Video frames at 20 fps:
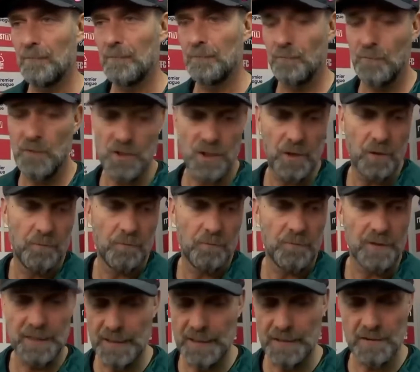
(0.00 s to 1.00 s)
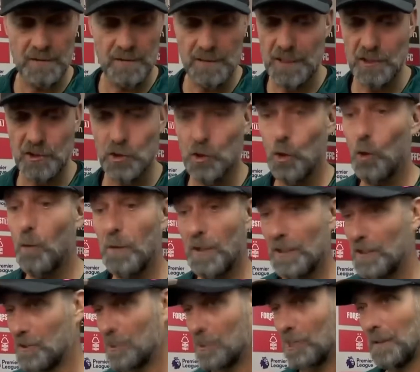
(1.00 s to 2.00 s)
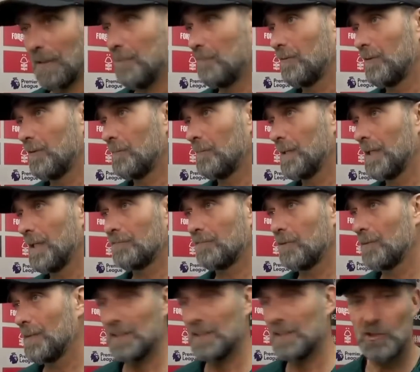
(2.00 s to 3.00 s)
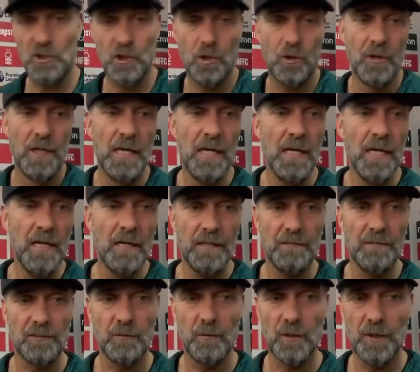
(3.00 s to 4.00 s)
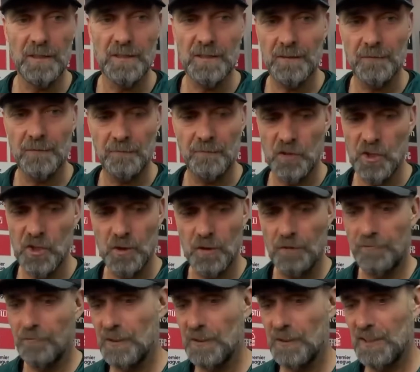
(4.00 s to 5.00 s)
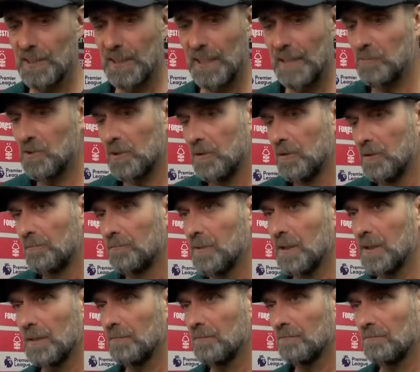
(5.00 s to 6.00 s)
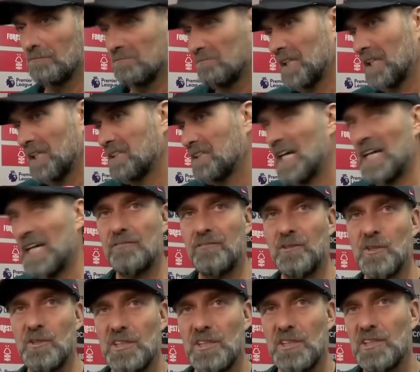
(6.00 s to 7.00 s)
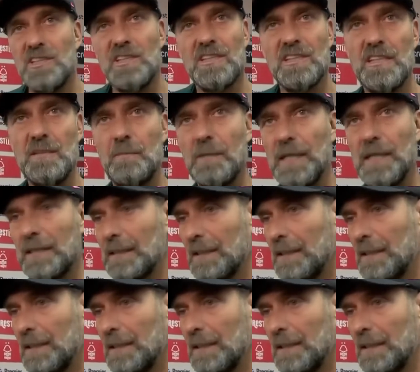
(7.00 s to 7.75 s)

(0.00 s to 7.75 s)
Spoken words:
so there's nobody to blame for apart from us. So if you want, we should have won this game, so that's kind of consistency, but